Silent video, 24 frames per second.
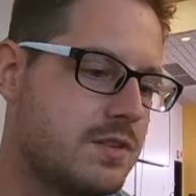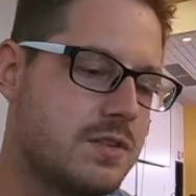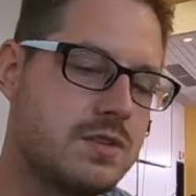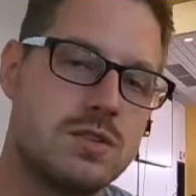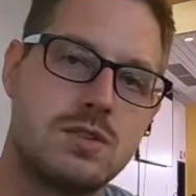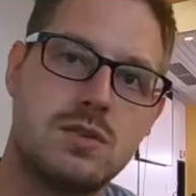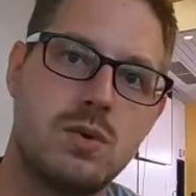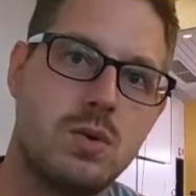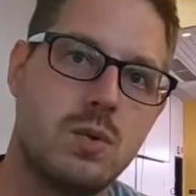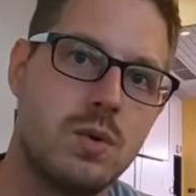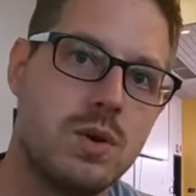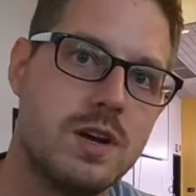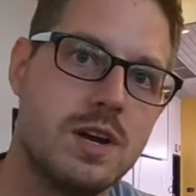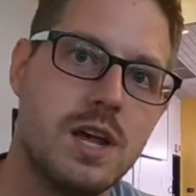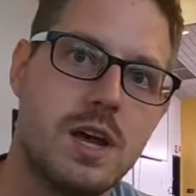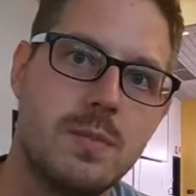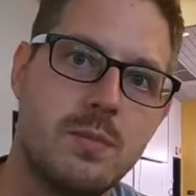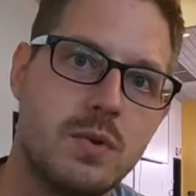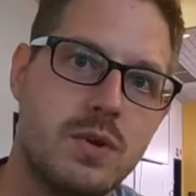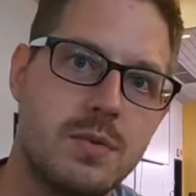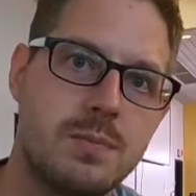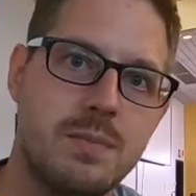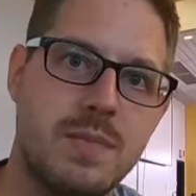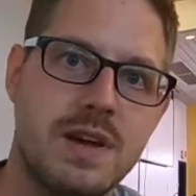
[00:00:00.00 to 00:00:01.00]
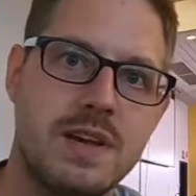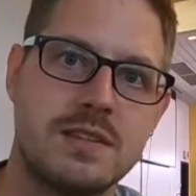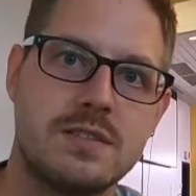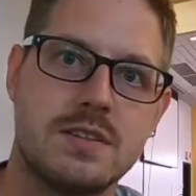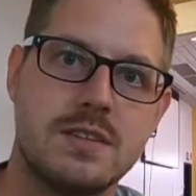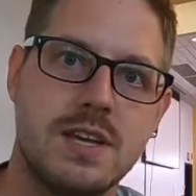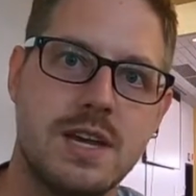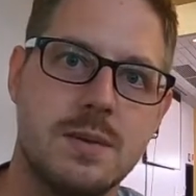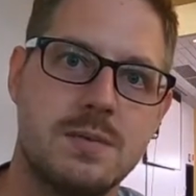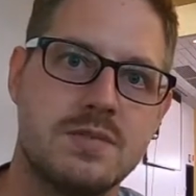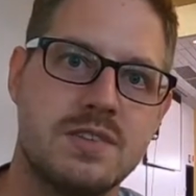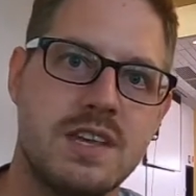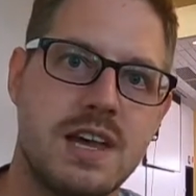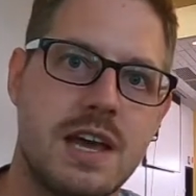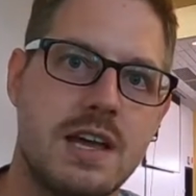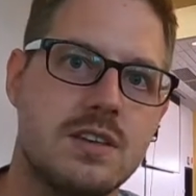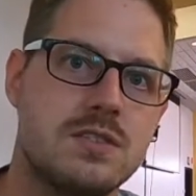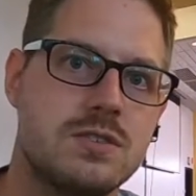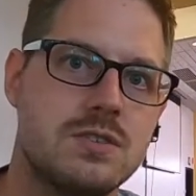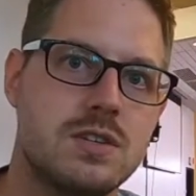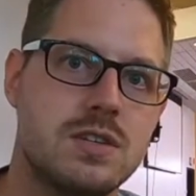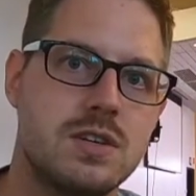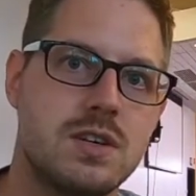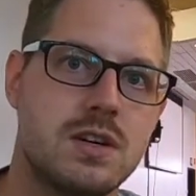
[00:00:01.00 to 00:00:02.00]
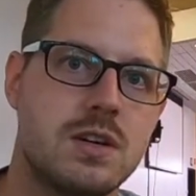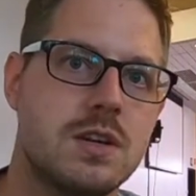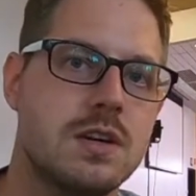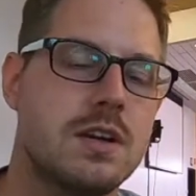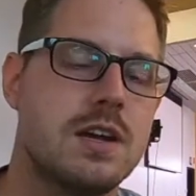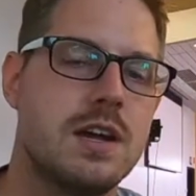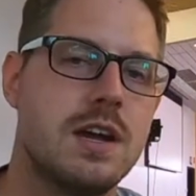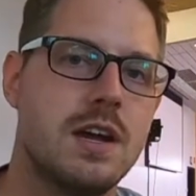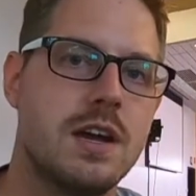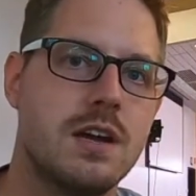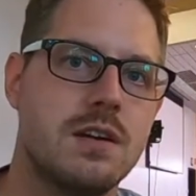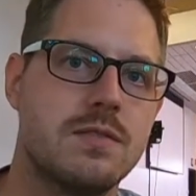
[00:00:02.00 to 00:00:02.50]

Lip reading: just tore it up with muscle-ups last year